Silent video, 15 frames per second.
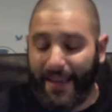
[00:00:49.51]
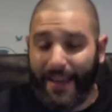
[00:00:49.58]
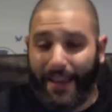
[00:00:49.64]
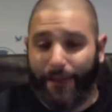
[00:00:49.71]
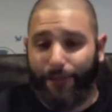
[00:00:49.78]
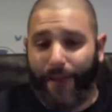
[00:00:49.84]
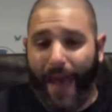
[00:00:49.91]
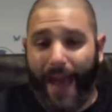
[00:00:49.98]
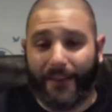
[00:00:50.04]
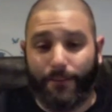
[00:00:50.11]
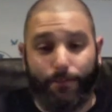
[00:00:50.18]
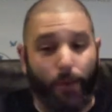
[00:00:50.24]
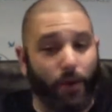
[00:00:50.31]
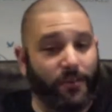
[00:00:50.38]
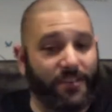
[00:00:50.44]
In
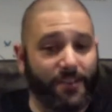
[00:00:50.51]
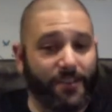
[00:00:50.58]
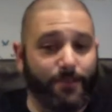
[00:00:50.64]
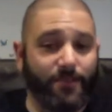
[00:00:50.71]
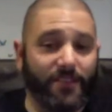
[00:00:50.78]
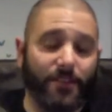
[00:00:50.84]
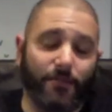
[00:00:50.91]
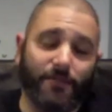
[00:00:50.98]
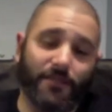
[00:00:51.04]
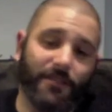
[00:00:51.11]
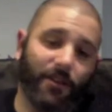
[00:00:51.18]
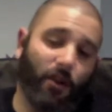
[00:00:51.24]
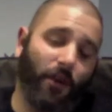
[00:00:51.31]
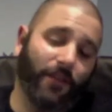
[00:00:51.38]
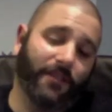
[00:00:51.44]
fact, Bart Simpson
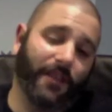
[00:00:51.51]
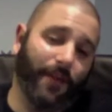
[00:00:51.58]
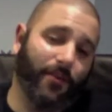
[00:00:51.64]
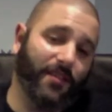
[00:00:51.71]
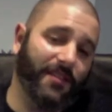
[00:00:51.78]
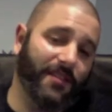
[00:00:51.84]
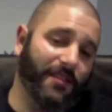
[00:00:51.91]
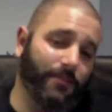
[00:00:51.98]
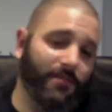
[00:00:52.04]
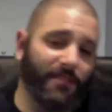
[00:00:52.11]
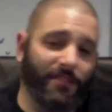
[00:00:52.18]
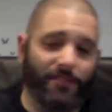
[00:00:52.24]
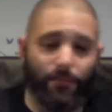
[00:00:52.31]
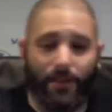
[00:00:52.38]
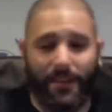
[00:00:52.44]
uses it all the time on The
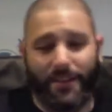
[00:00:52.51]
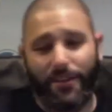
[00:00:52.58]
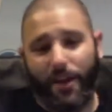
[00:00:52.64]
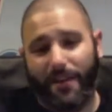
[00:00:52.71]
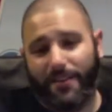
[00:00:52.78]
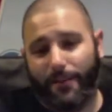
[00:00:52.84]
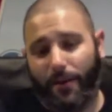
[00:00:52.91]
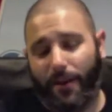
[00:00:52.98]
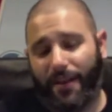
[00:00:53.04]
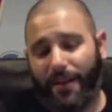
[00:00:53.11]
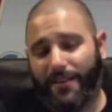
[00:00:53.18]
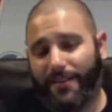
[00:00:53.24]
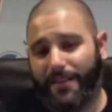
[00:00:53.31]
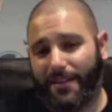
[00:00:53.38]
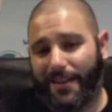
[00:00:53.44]
Simpsons when he talks about
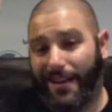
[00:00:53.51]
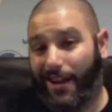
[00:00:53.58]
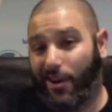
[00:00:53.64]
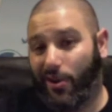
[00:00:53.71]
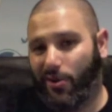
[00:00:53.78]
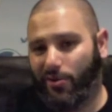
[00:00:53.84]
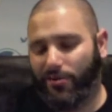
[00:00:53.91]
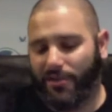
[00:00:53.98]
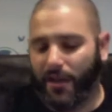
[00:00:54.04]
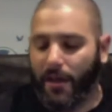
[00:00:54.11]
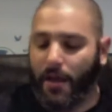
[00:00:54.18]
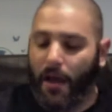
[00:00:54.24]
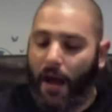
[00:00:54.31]
us Canuckers.